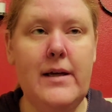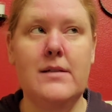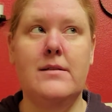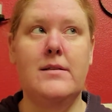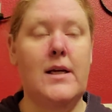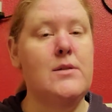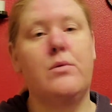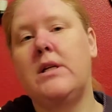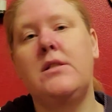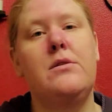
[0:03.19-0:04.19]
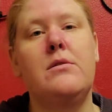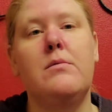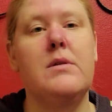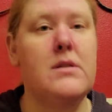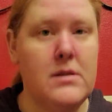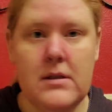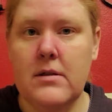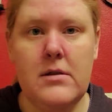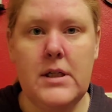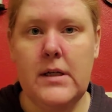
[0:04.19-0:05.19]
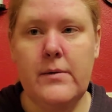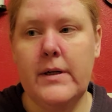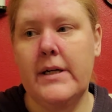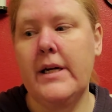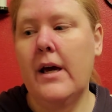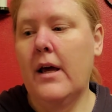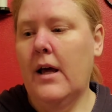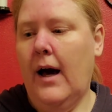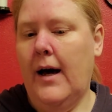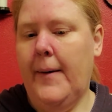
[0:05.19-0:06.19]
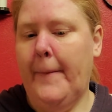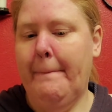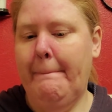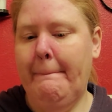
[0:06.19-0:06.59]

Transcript: It's day 22. We're still in January. Um,